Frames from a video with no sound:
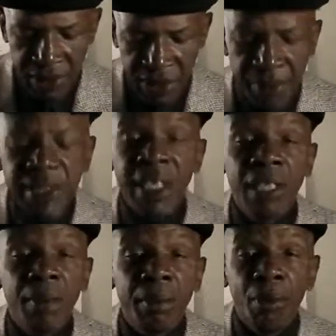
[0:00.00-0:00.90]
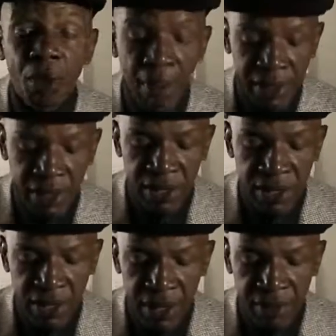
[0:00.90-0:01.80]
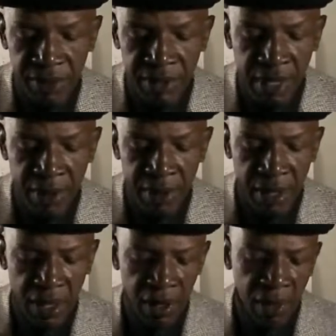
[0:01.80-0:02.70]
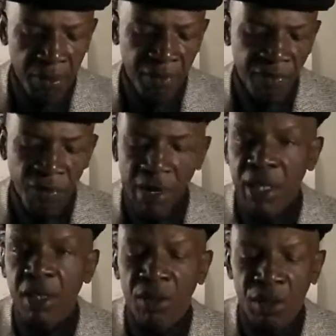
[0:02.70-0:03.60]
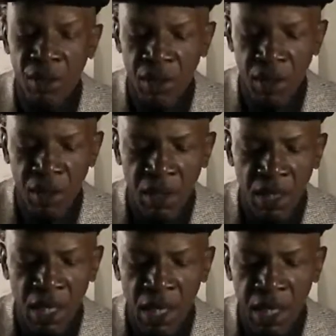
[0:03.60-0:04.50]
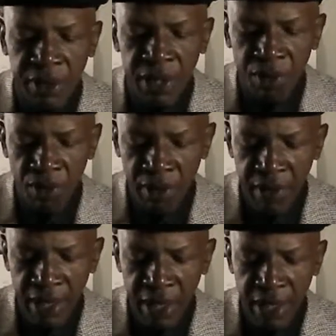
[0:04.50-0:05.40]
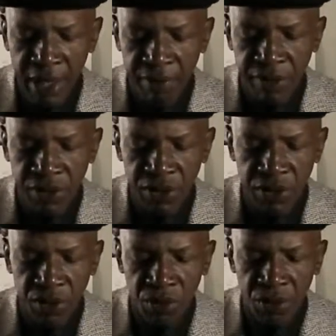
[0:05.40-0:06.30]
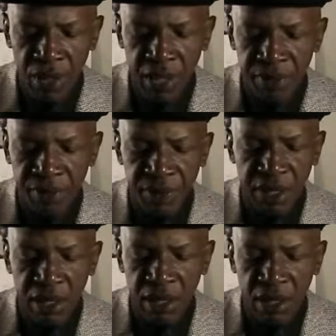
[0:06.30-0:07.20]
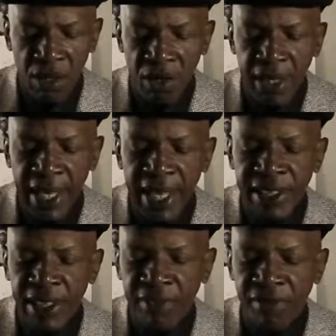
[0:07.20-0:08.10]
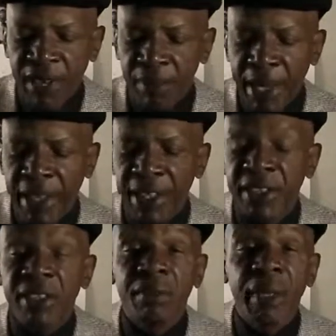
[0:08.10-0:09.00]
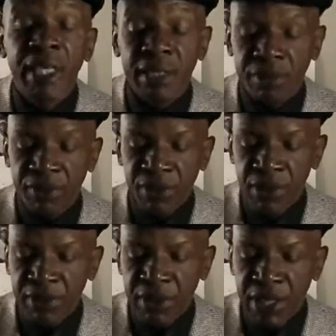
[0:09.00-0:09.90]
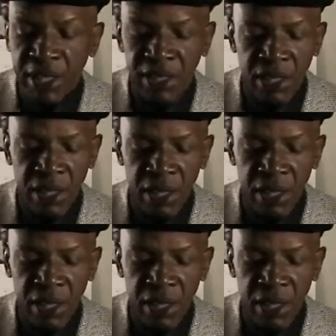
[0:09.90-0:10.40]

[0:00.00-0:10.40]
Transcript: Let me tell you a little bit more about this summit before I go. There were efforts to organize and fight back against the massive service cuts,